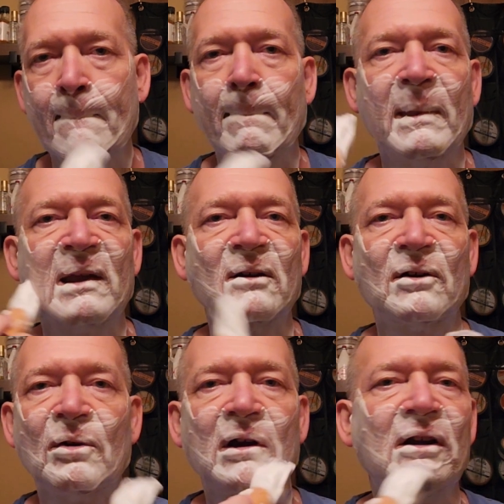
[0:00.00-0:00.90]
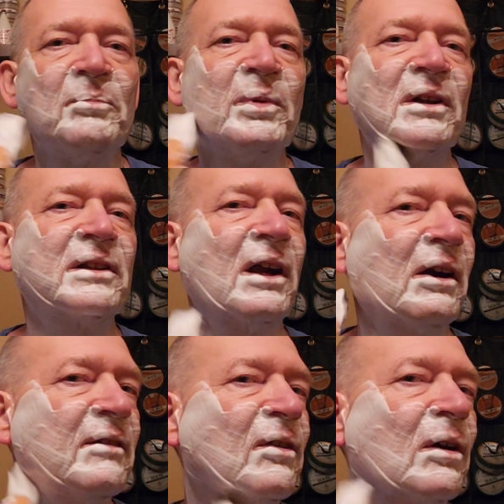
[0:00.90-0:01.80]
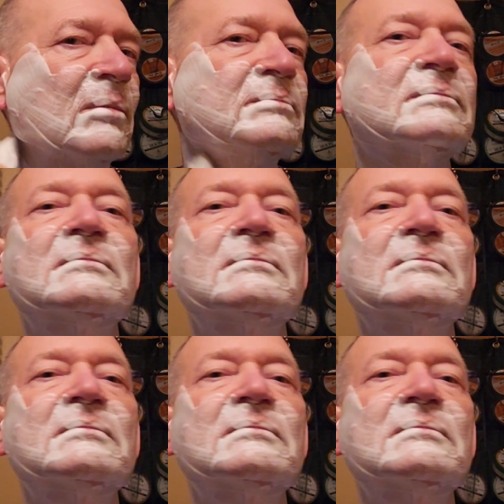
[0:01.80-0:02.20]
Yeah, growing up in a dairy farm,